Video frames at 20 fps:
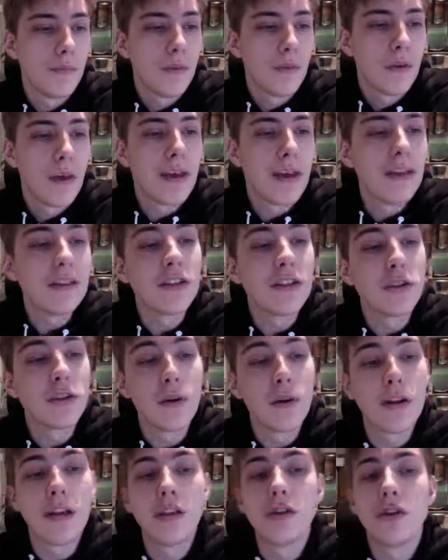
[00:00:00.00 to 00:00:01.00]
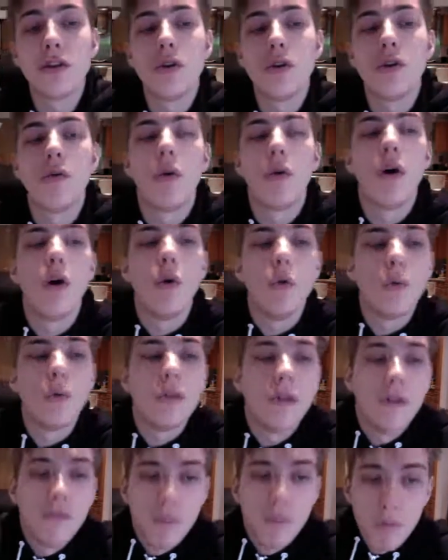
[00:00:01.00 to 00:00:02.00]
he's the 22-year-old
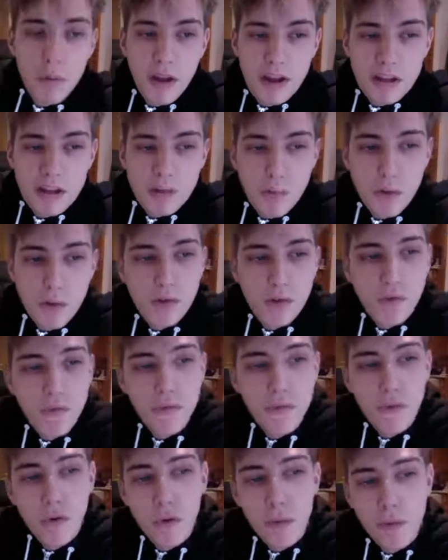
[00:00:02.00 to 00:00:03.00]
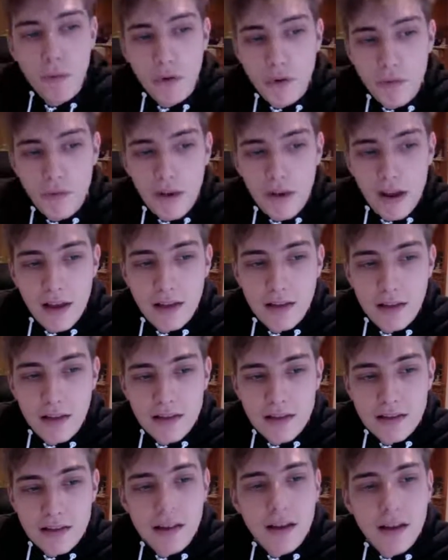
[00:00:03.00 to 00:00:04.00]
replacement for Bruno
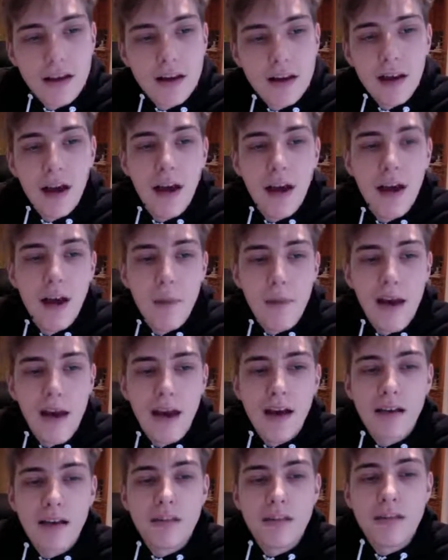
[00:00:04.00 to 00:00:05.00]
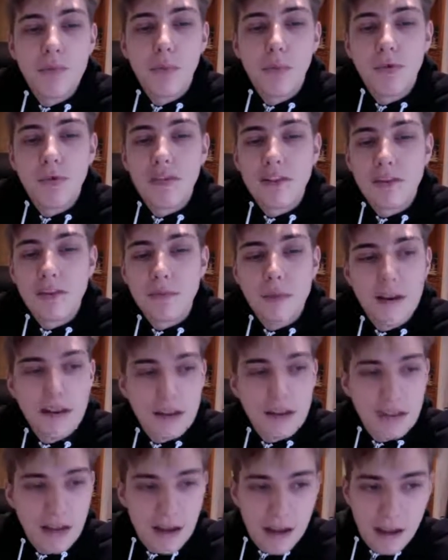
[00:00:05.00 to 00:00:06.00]
Fernandes at Sporting's main
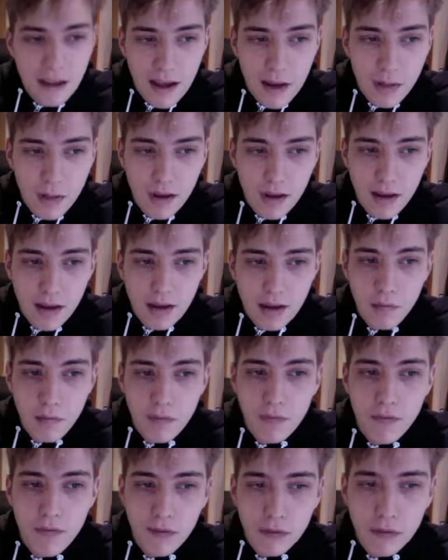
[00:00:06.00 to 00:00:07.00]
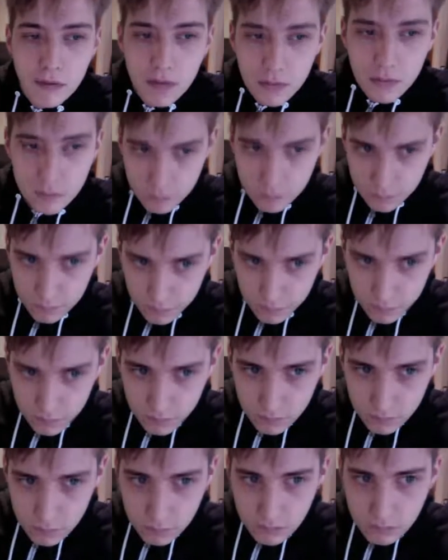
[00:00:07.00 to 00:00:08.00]
attacking outlet in midfield.
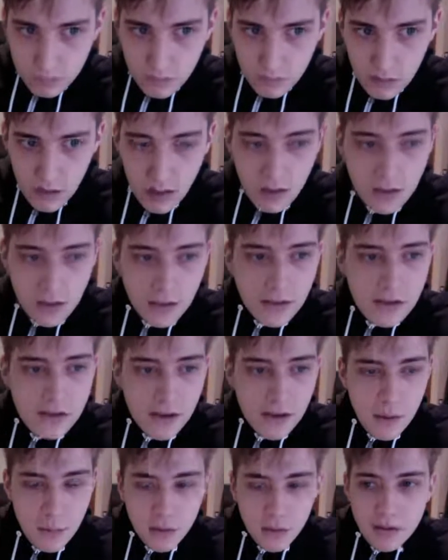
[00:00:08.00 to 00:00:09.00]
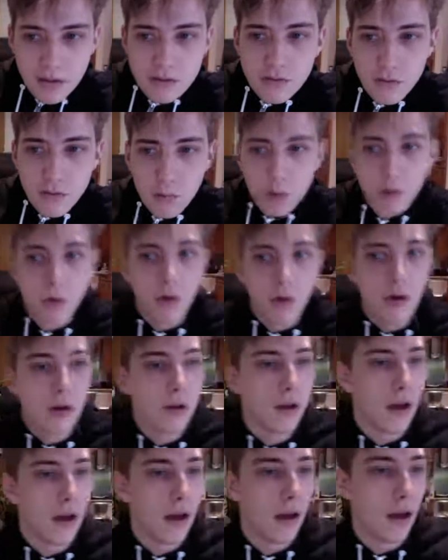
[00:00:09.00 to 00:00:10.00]
And at the time of this report,
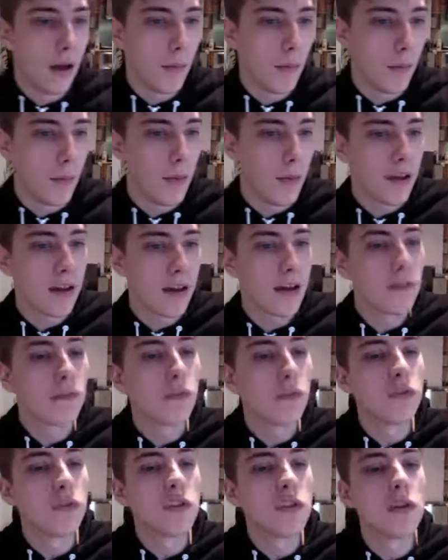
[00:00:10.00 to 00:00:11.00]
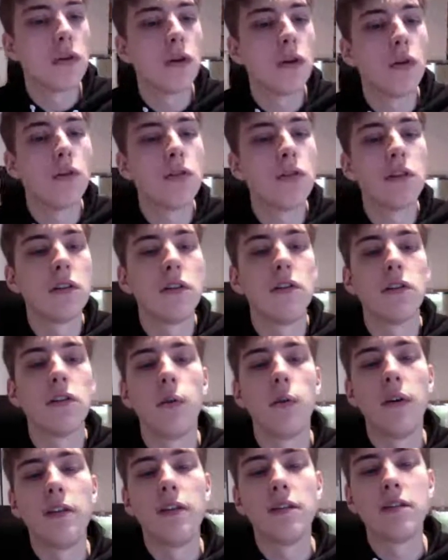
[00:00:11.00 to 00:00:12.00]
he has 14 goals in
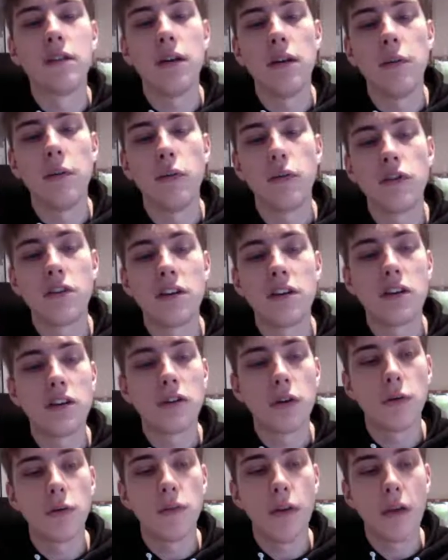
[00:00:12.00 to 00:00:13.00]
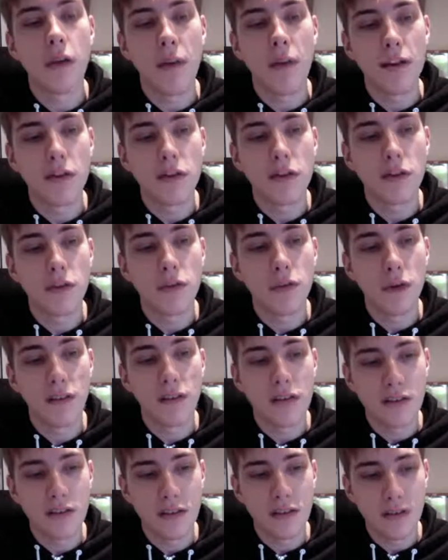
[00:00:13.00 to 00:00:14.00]
20 Portuguese top-flight matches so far
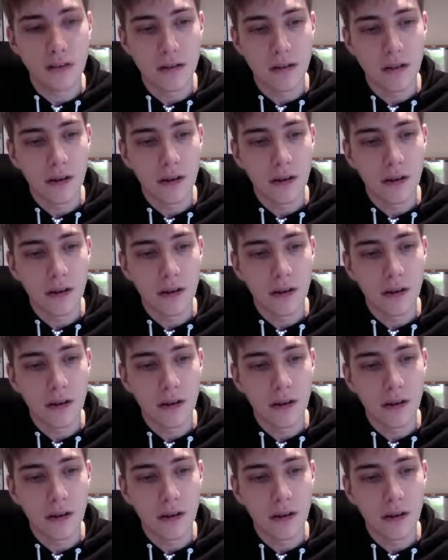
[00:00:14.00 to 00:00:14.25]
this season.